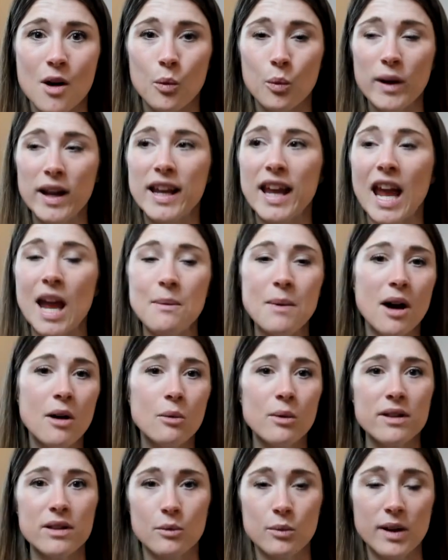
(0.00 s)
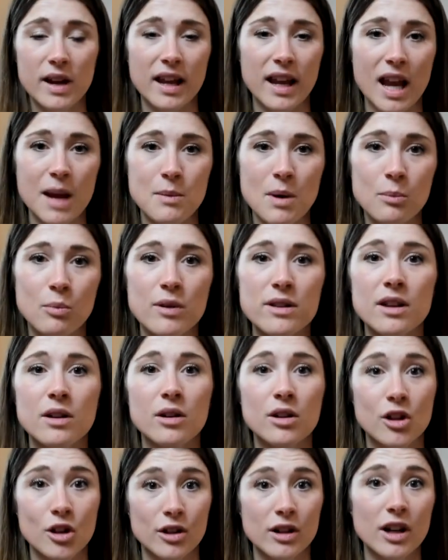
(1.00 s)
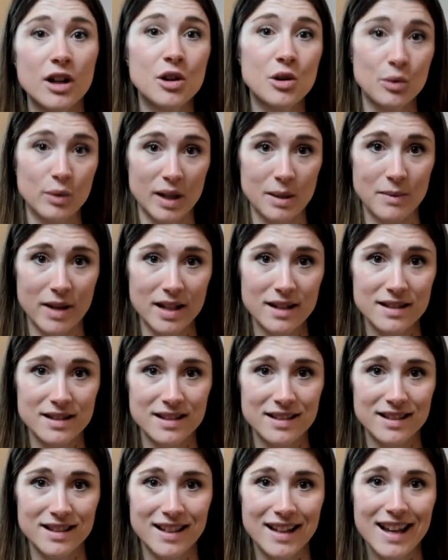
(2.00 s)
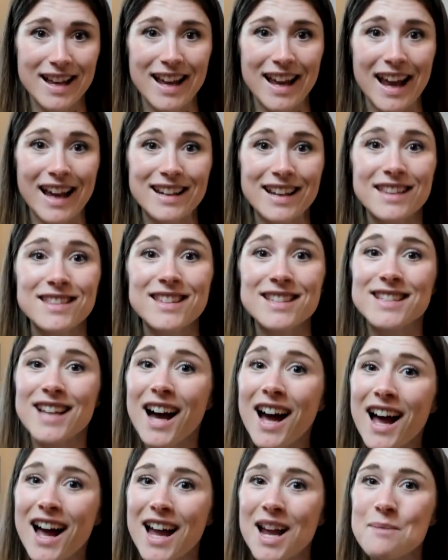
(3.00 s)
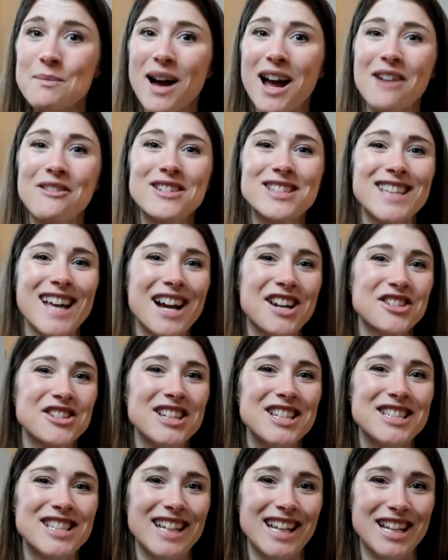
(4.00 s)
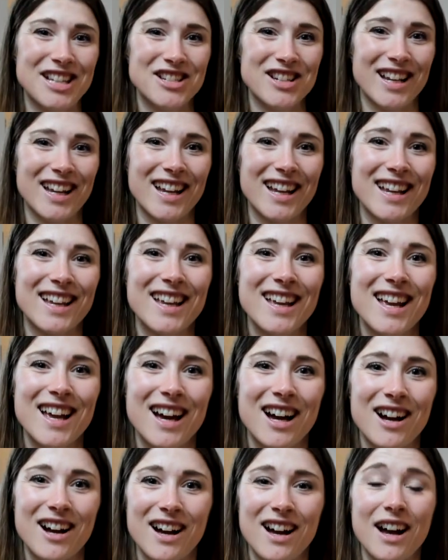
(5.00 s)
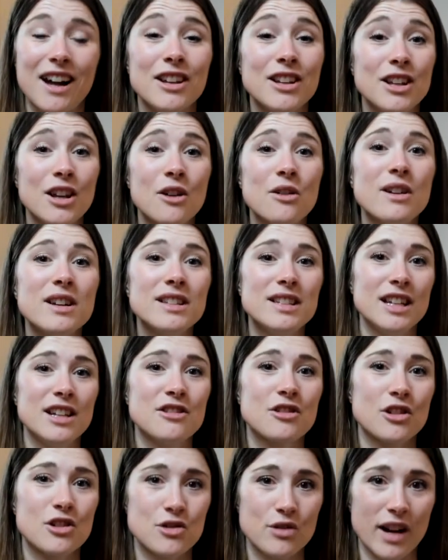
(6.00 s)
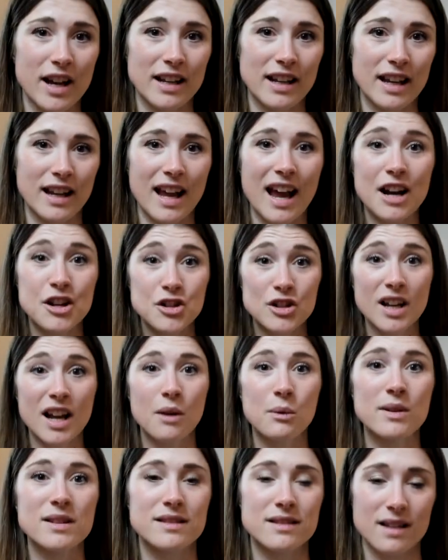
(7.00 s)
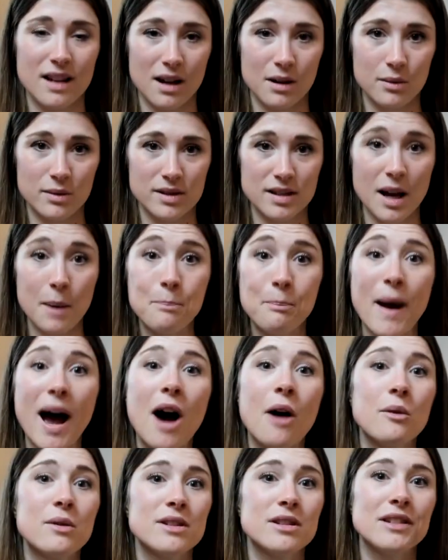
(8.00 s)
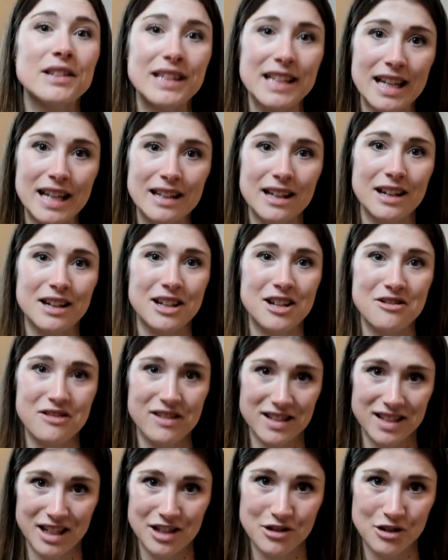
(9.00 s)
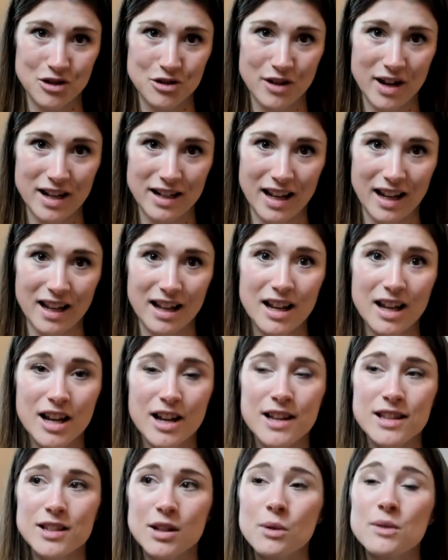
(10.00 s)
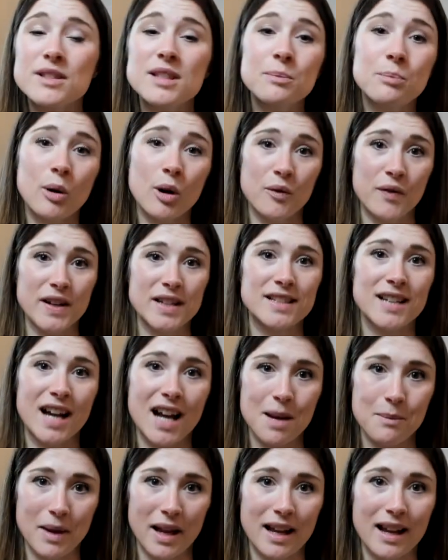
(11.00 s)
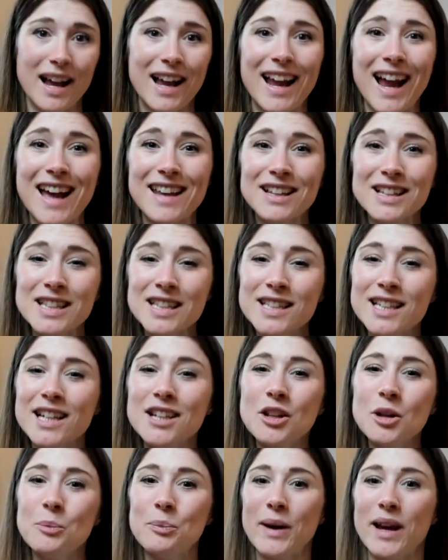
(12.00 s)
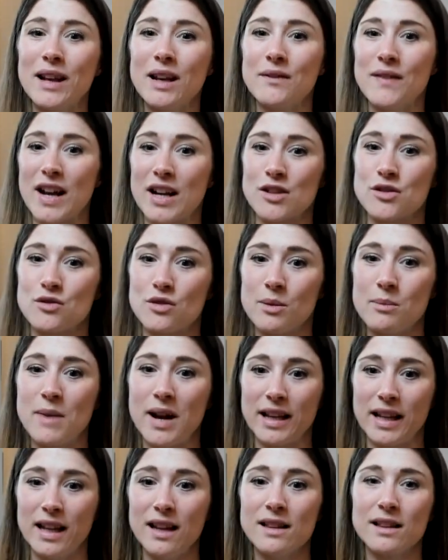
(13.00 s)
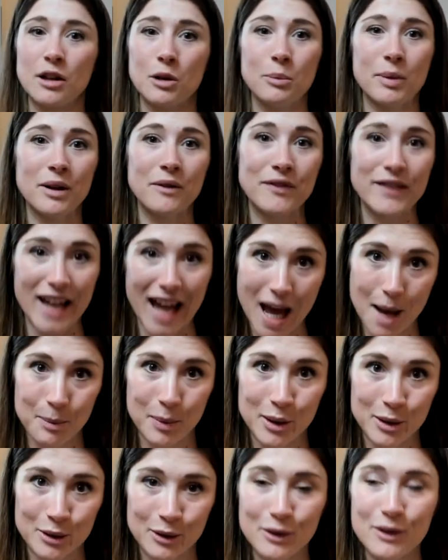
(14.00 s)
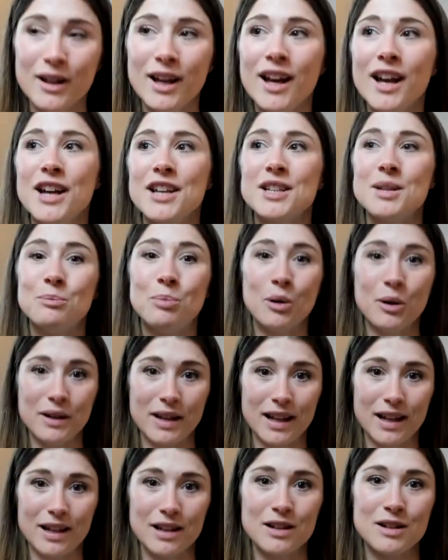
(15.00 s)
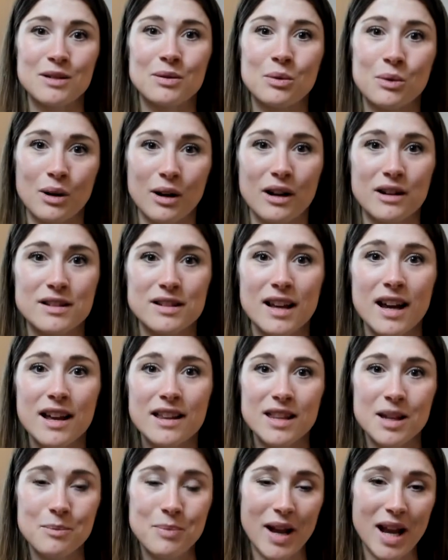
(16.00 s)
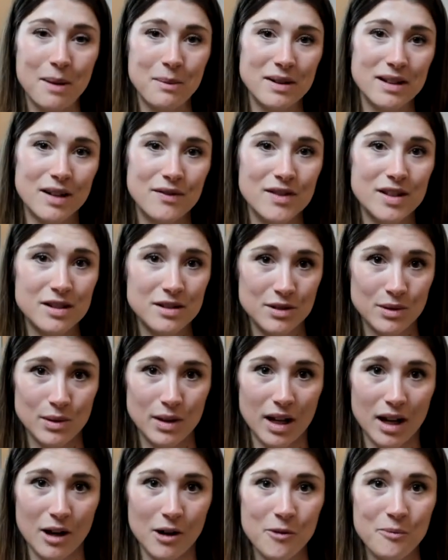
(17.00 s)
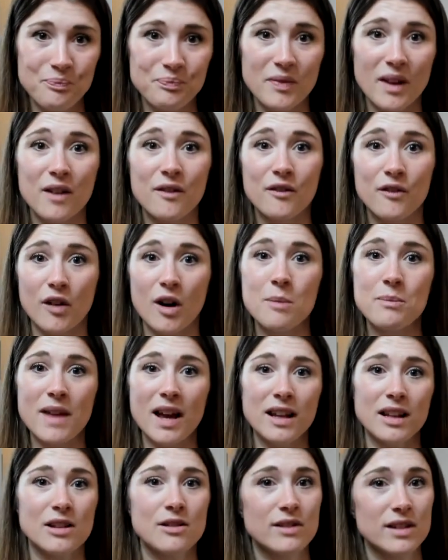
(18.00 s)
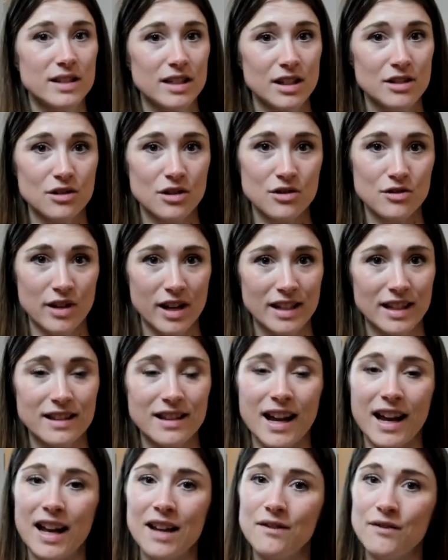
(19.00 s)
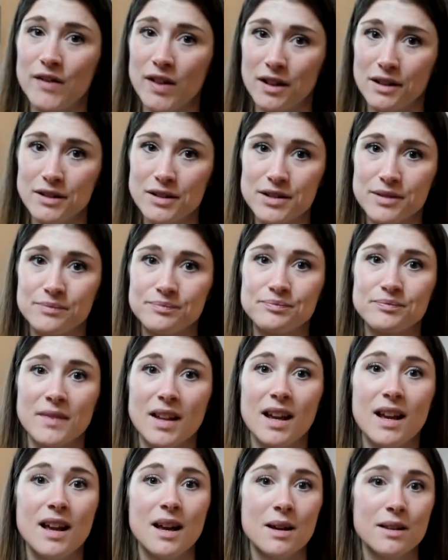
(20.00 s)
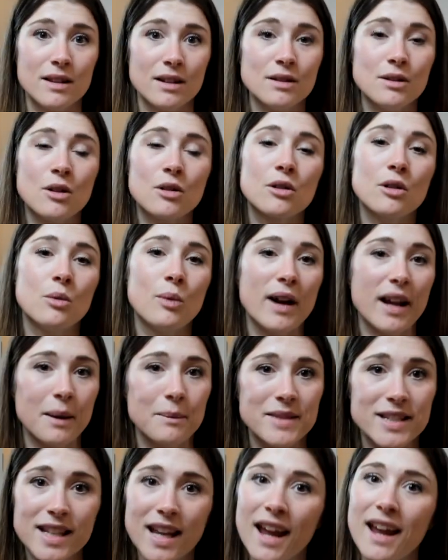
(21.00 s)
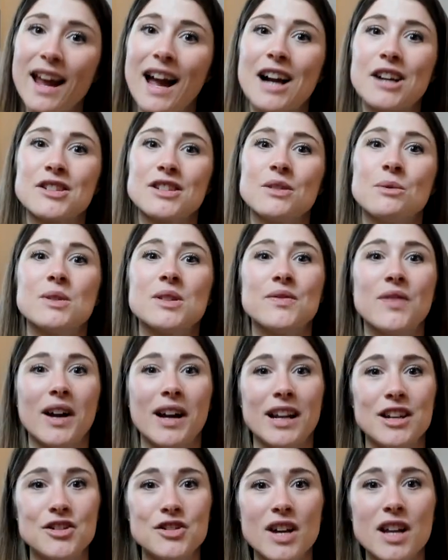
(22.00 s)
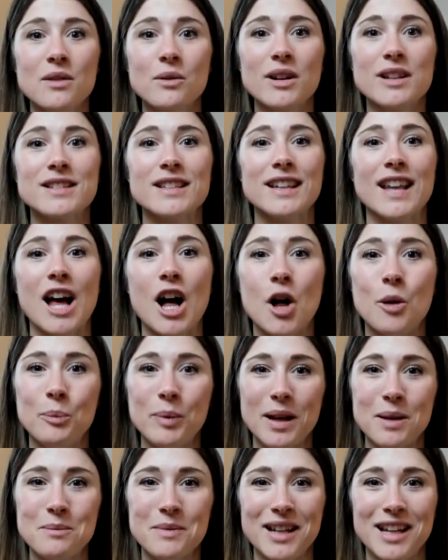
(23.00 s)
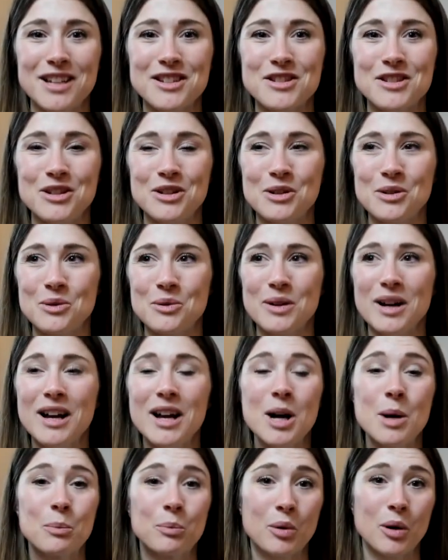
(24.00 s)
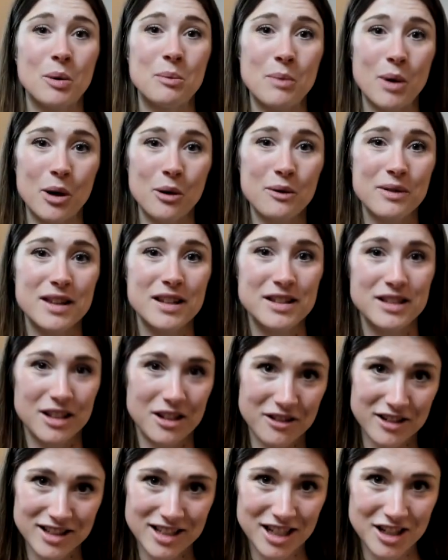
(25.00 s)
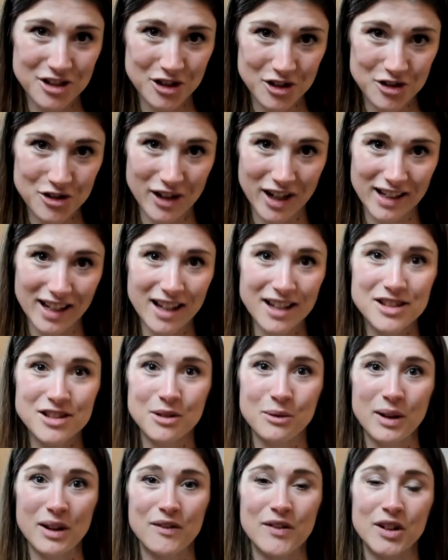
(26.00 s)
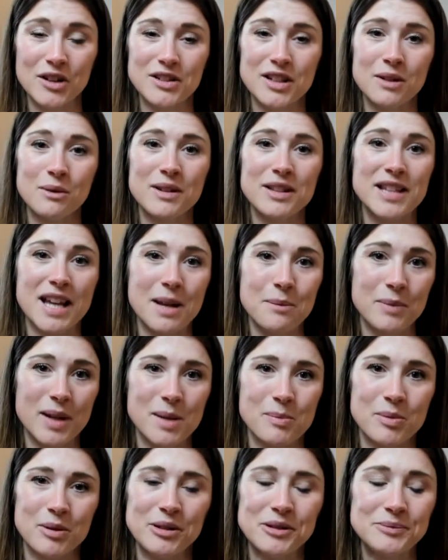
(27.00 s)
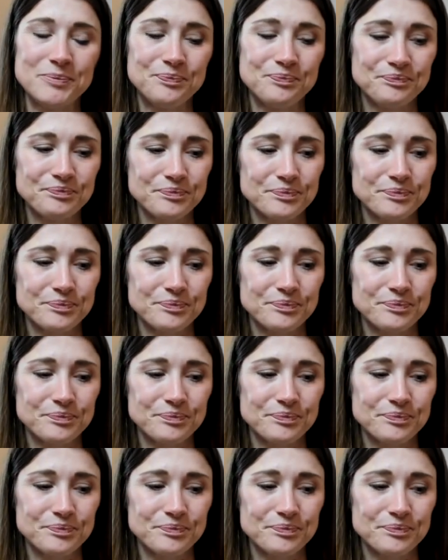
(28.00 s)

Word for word: We came out with, we came up with a good agreement. And at the time, I was actually teaching uh, a yoga teacher training. Actually, I was, I was about to lead a yoga teacher training. So it was the perfect timing. I had a little bit of extra money, a little bit of capital to put in towards the payment of the studio from that yoga teacher training that I had filled. The local Y M C A actually was very generous in helping me to promote this yoga teacher training. So we filled it with ten people.